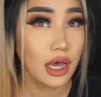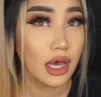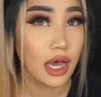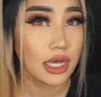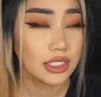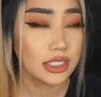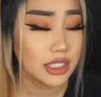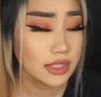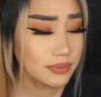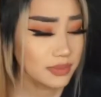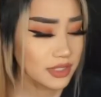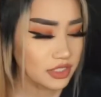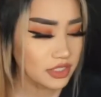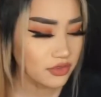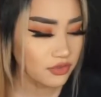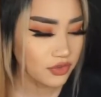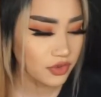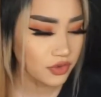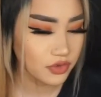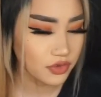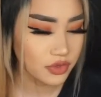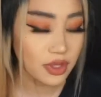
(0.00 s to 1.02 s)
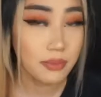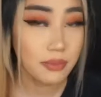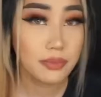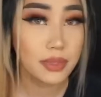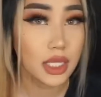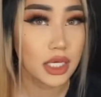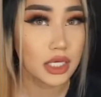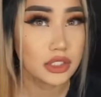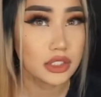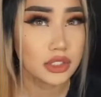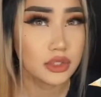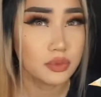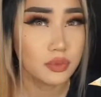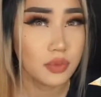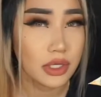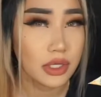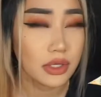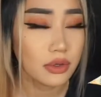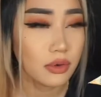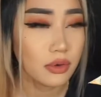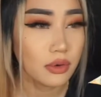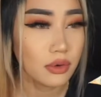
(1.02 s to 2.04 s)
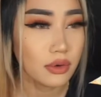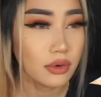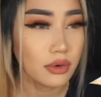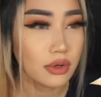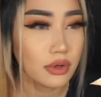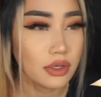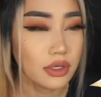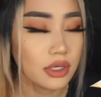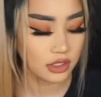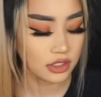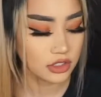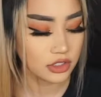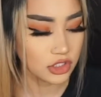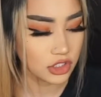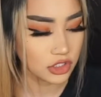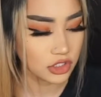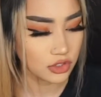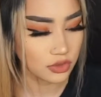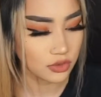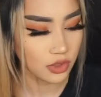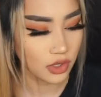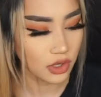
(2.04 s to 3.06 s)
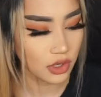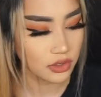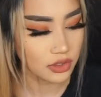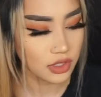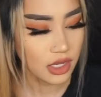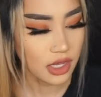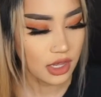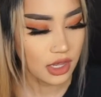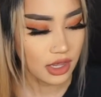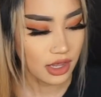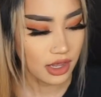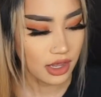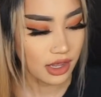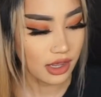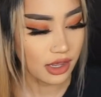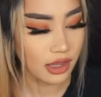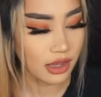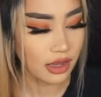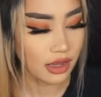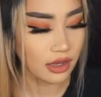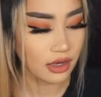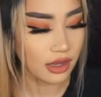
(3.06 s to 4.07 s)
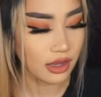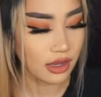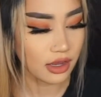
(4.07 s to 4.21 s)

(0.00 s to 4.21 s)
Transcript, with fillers: I did miss a few of them like sweet corn, chicharron, and